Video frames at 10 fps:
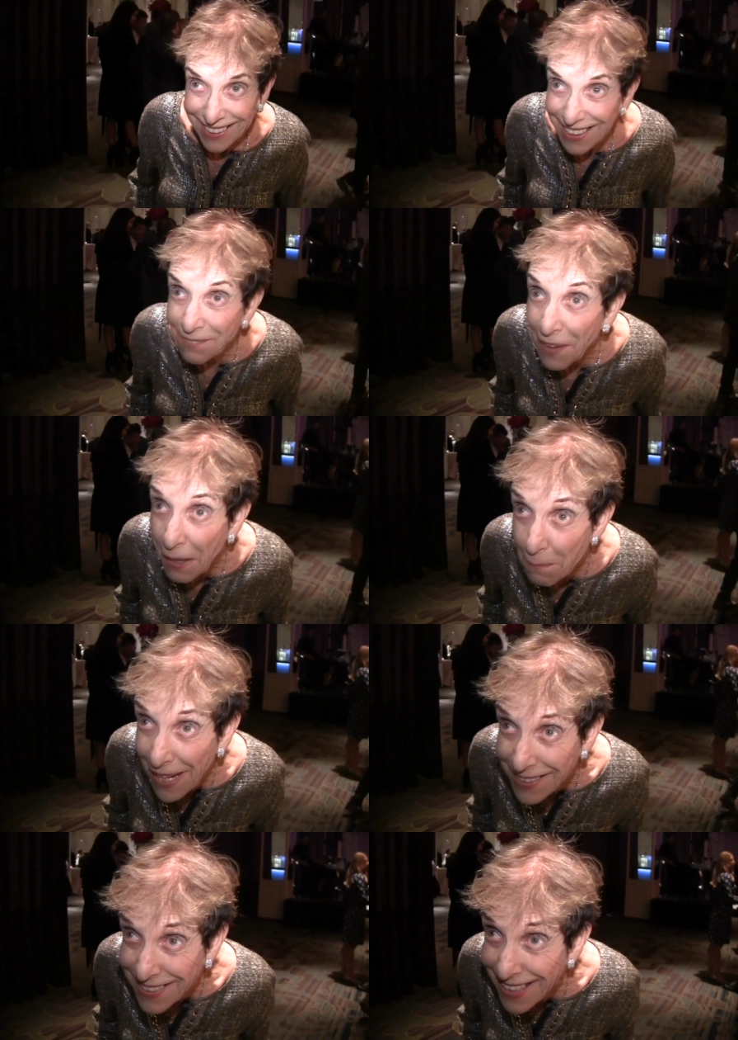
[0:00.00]
if I
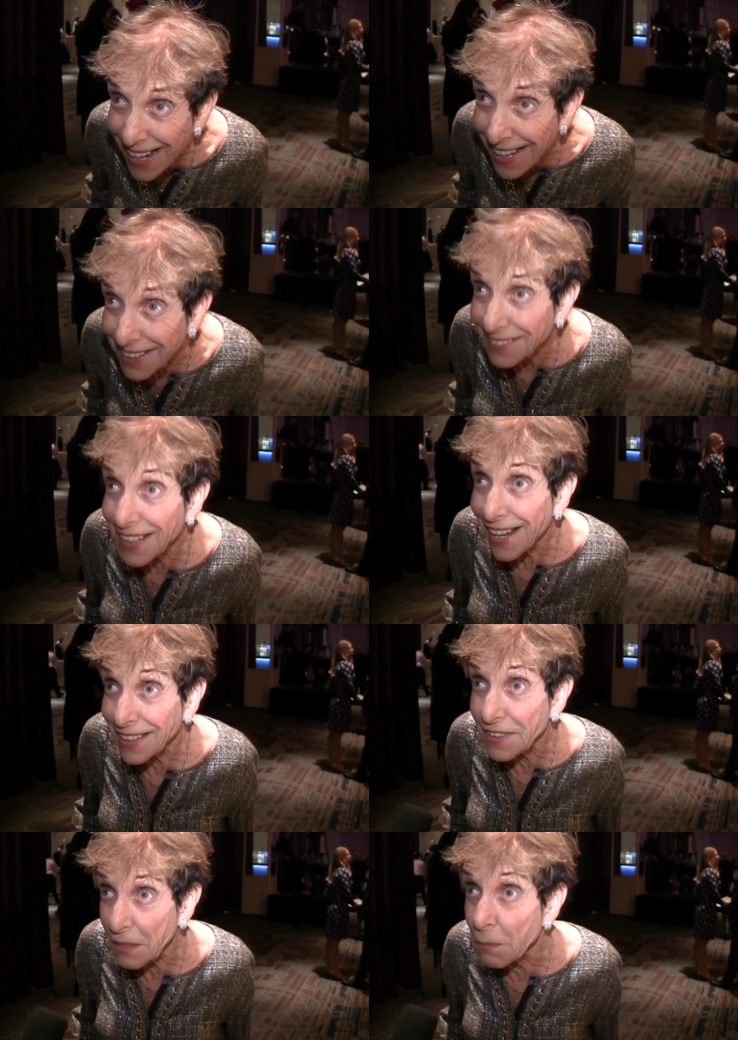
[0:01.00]
may say, a lot
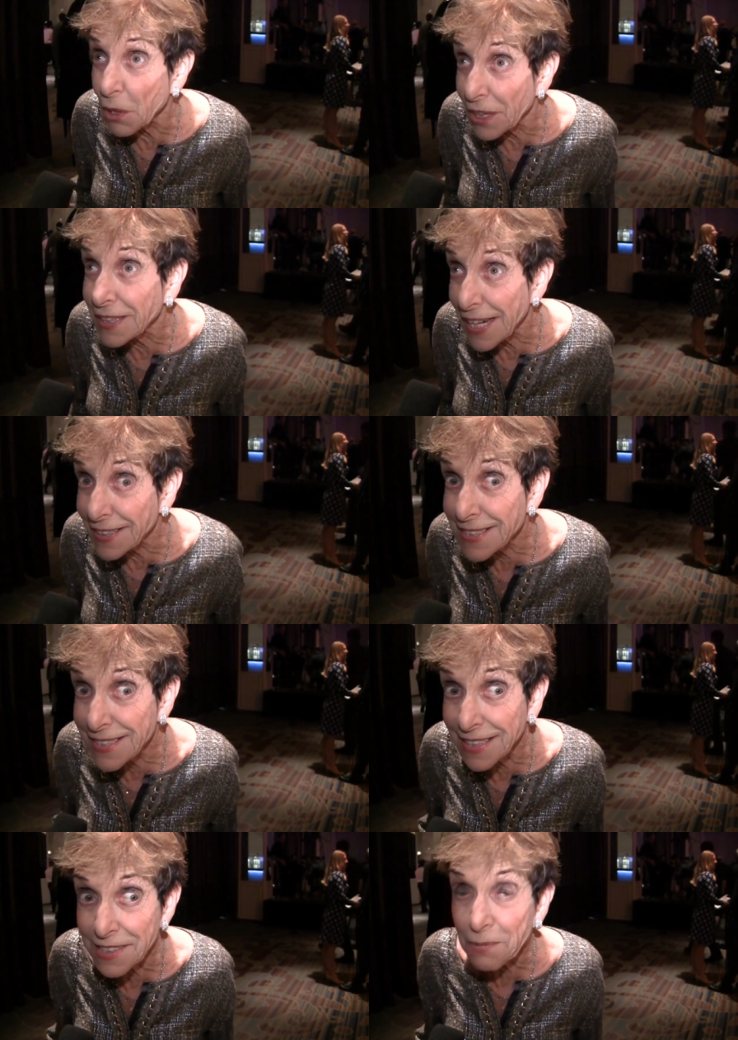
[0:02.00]
of them are against
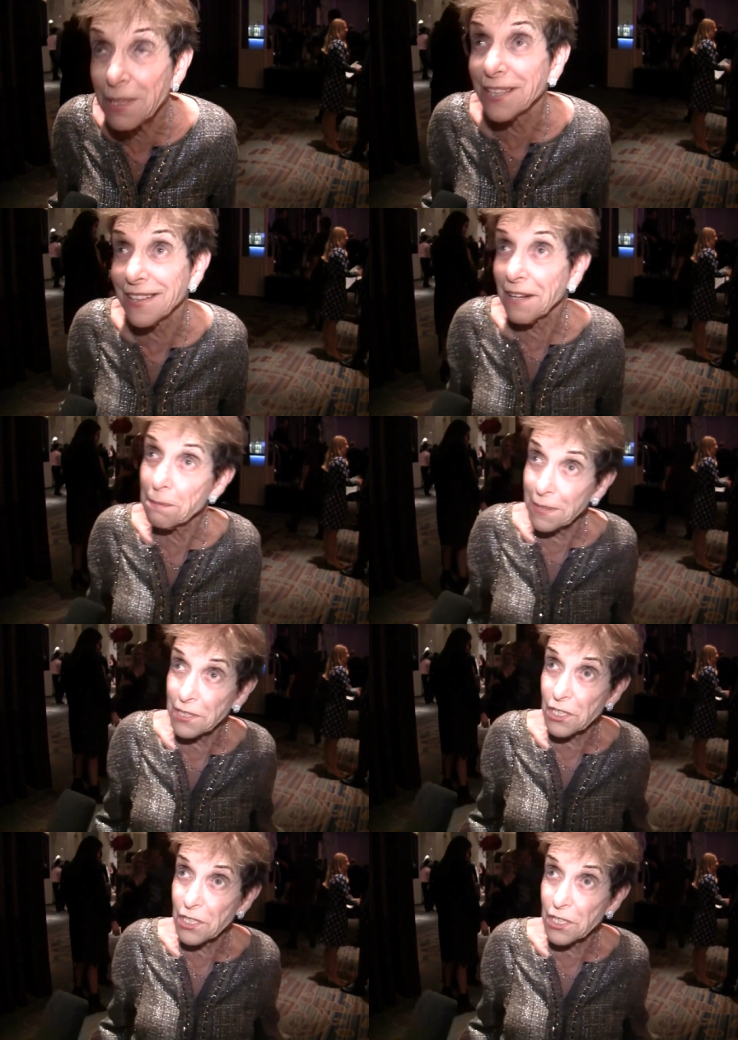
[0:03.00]
Israel. I've been